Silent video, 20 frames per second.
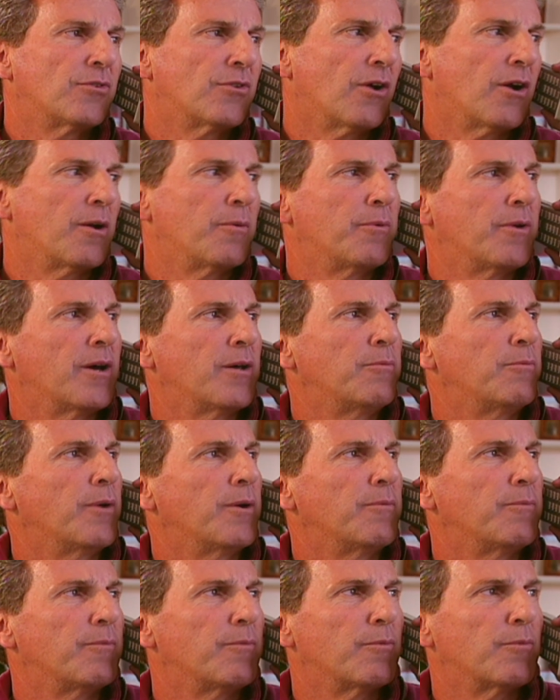Sorry, bud,
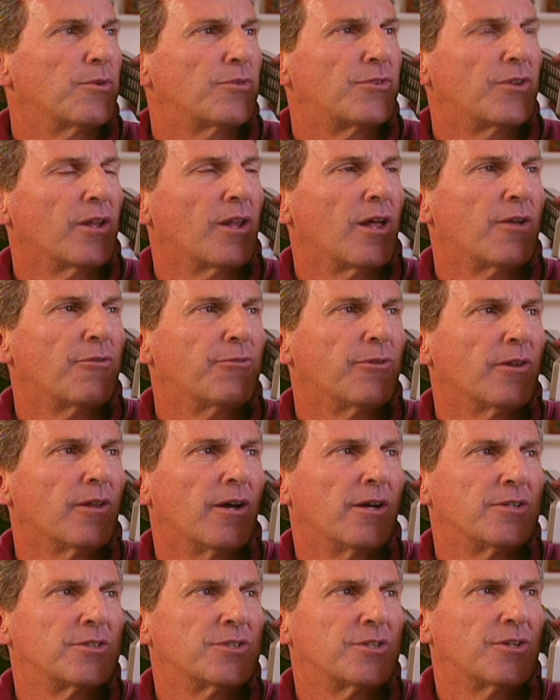but we're still on for
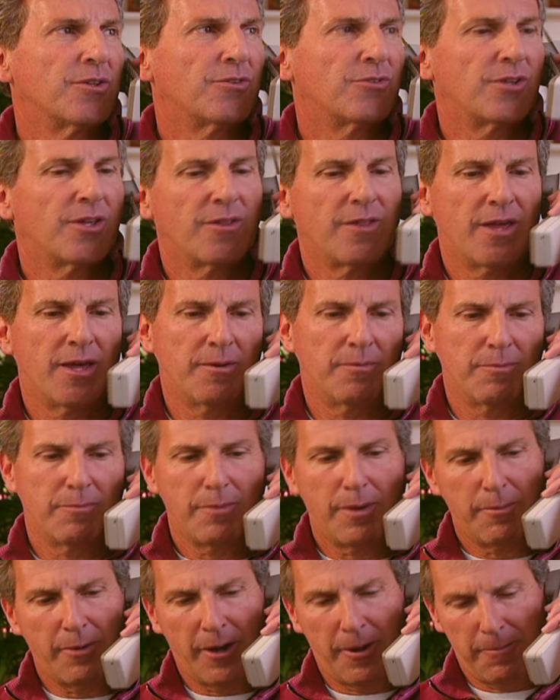lunch. See you then.
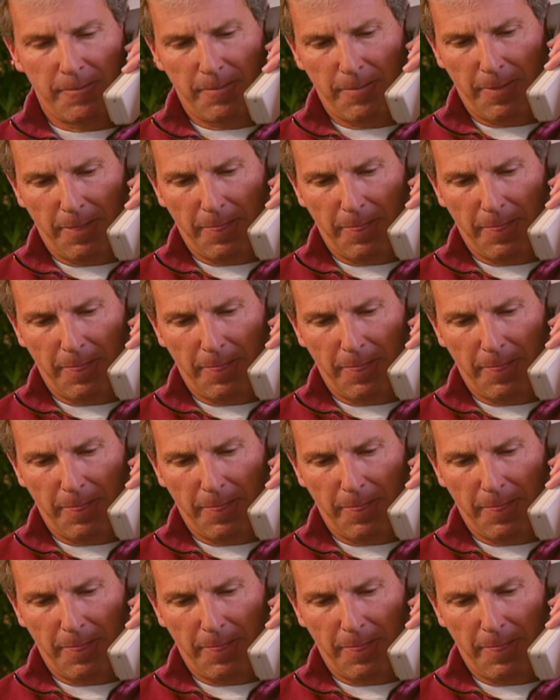Bye-bye.